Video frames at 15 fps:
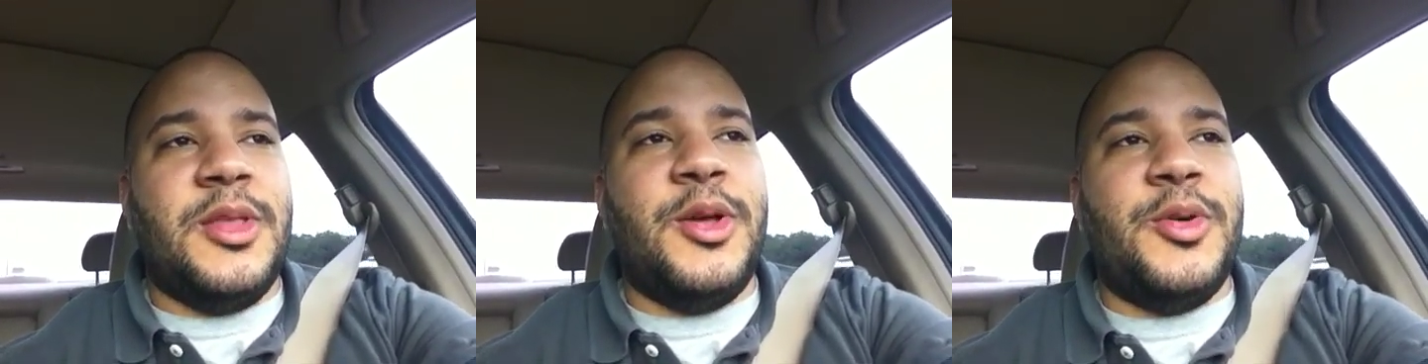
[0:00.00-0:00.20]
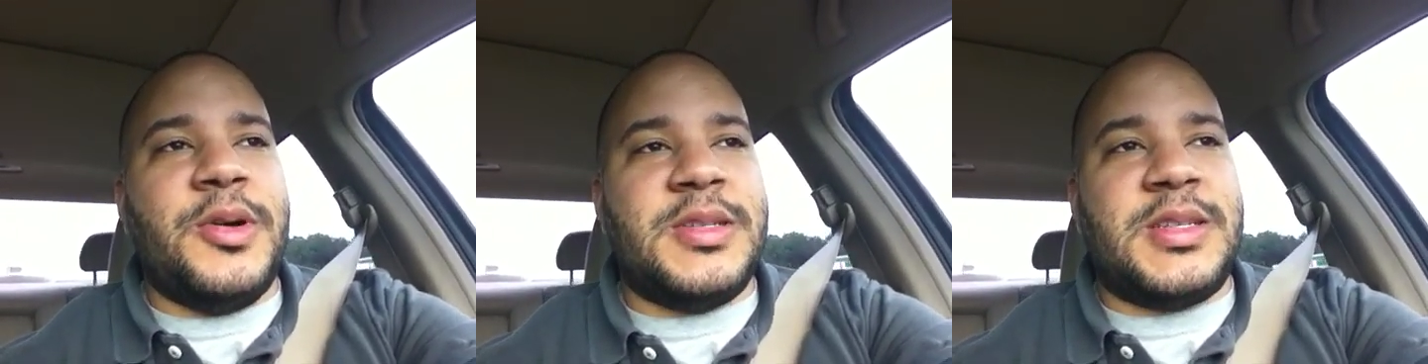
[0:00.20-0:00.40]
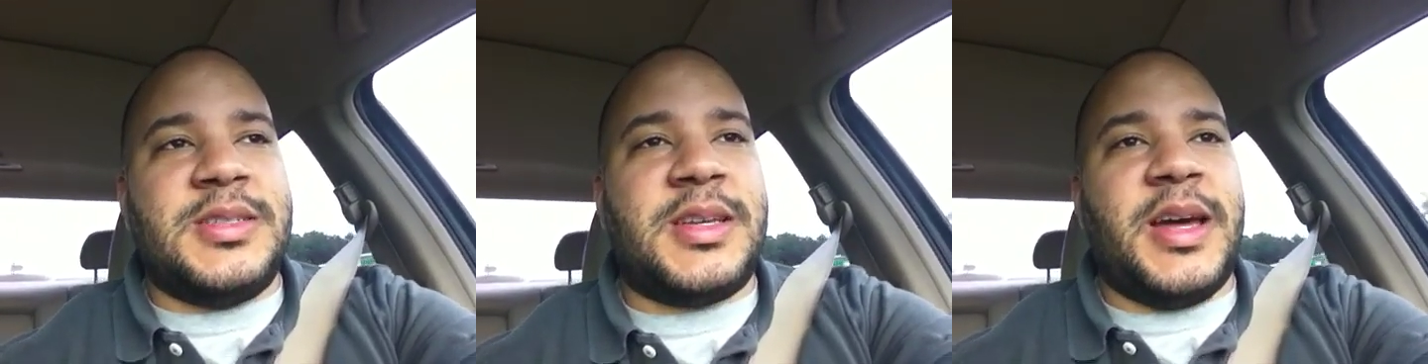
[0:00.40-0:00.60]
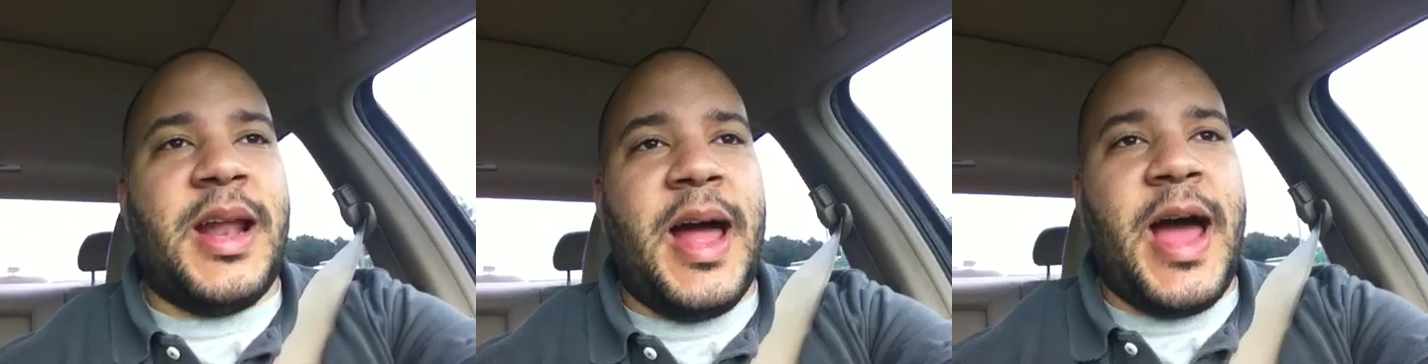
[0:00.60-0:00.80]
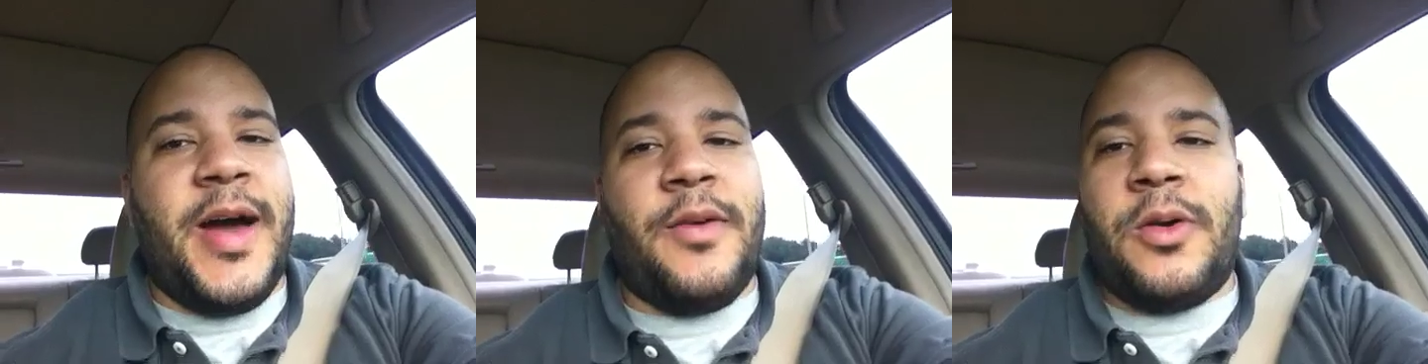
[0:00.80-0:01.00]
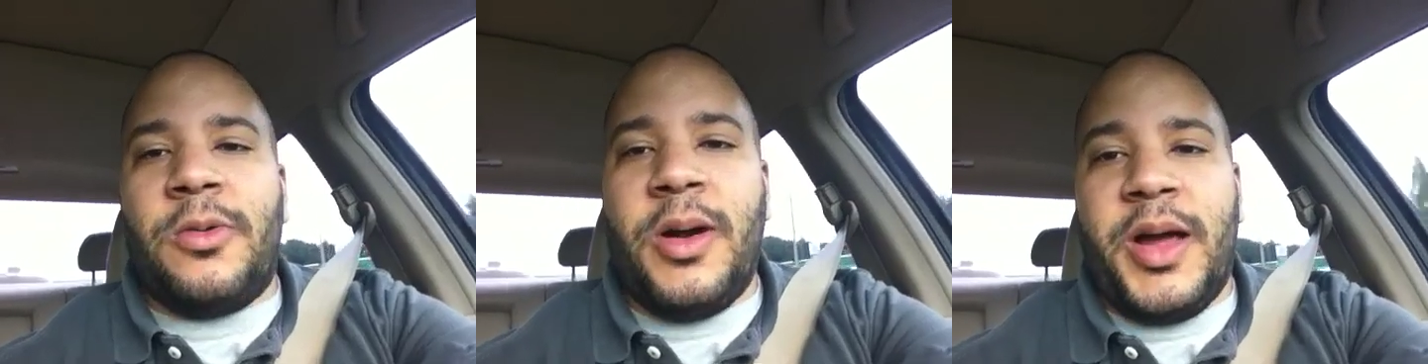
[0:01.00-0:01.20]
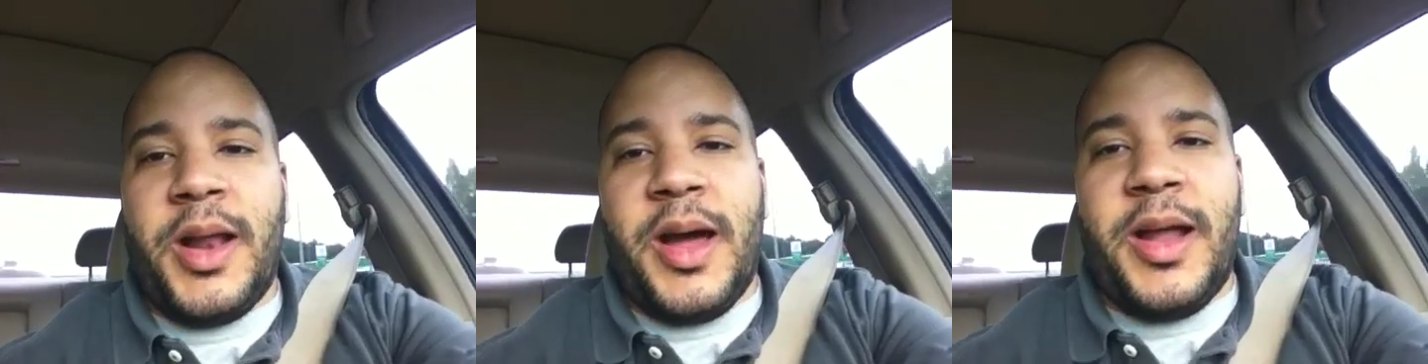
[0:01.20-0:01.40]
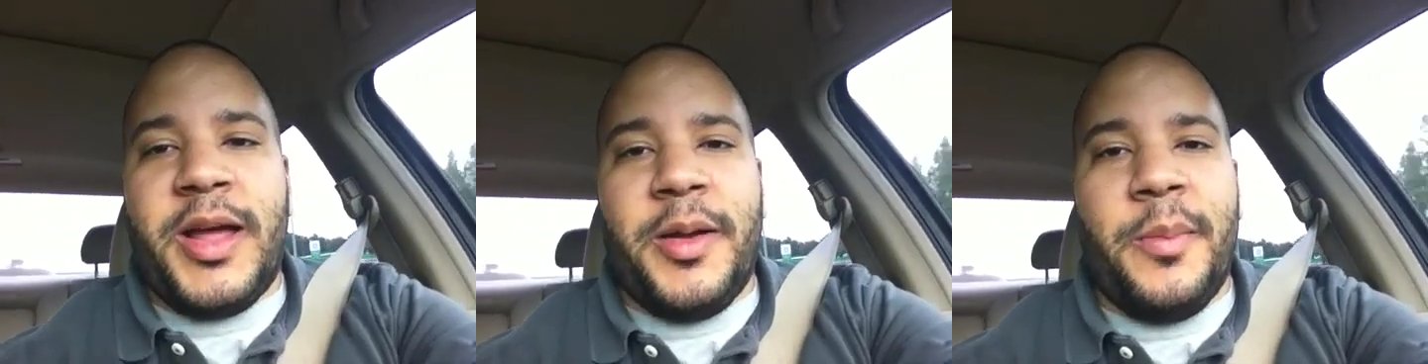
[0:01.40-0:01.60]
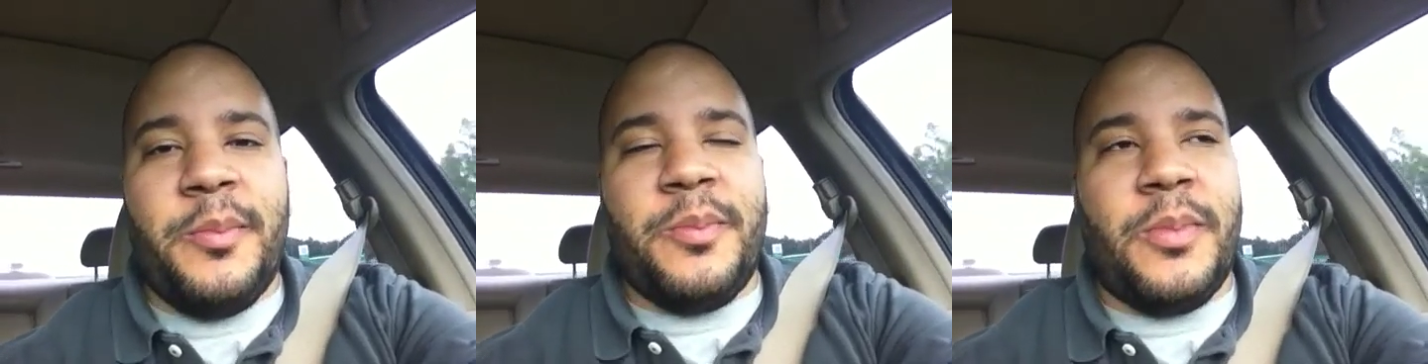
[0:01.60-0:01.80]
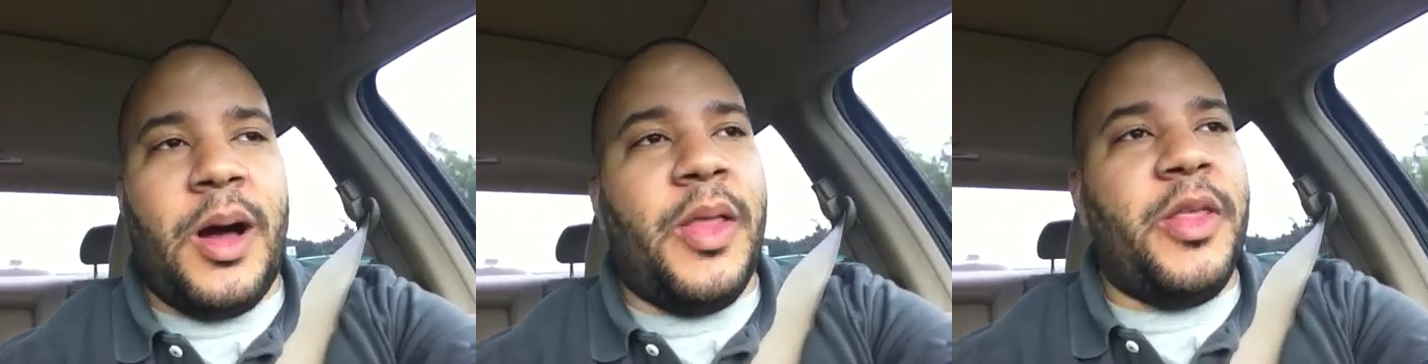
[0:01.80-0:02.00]
Lewis is going to have a run on
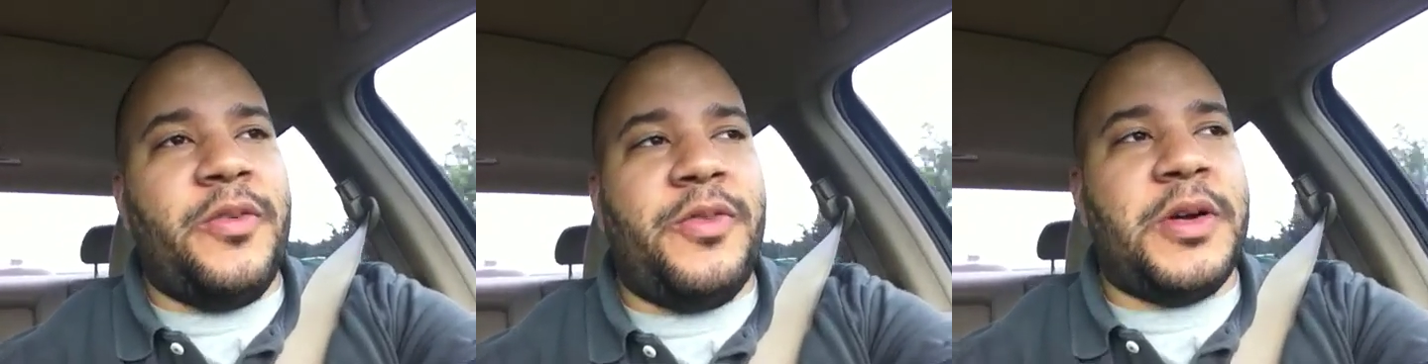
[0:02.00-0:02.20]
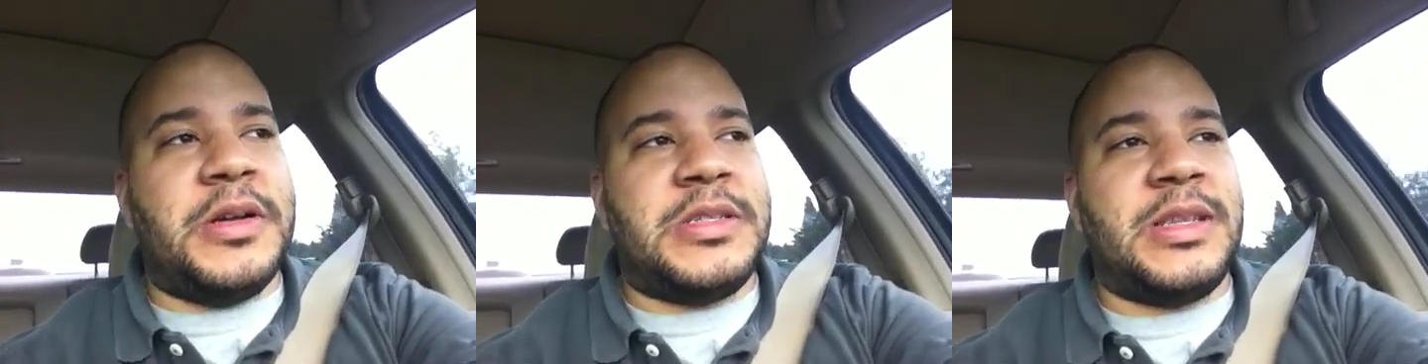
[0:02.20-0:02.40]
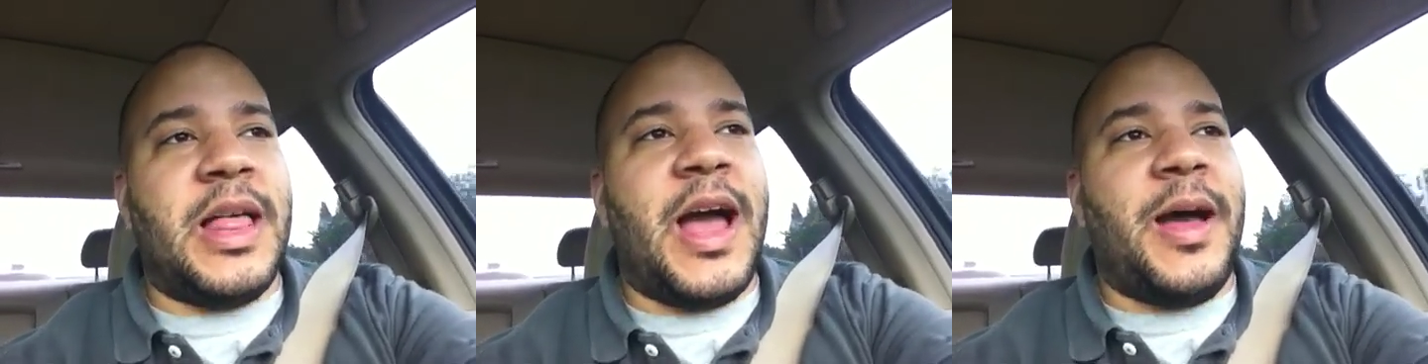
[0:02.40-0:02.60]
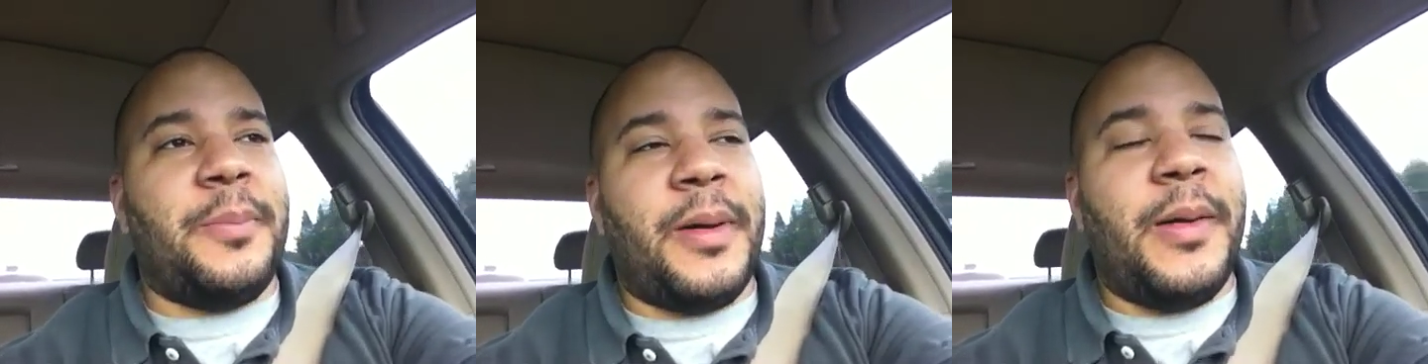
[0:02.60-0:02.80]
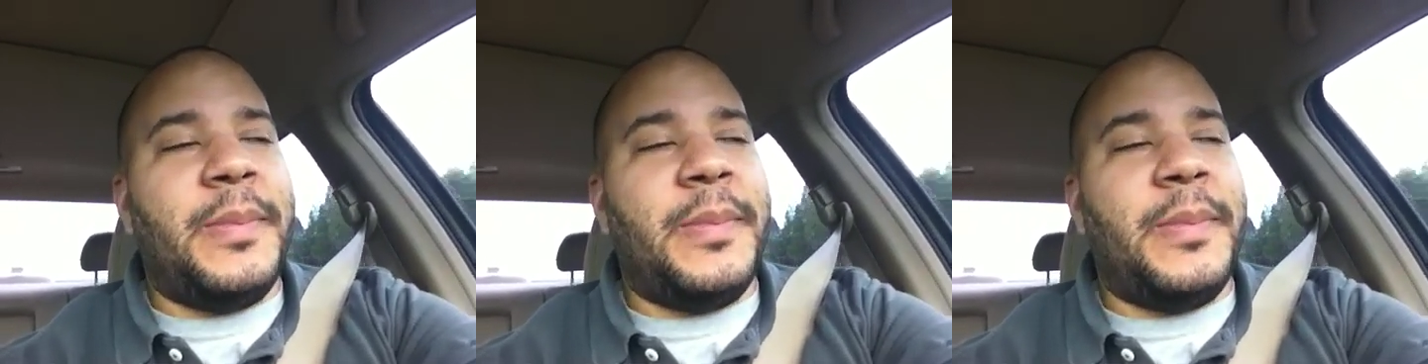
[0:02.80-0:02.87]
him on the first lap.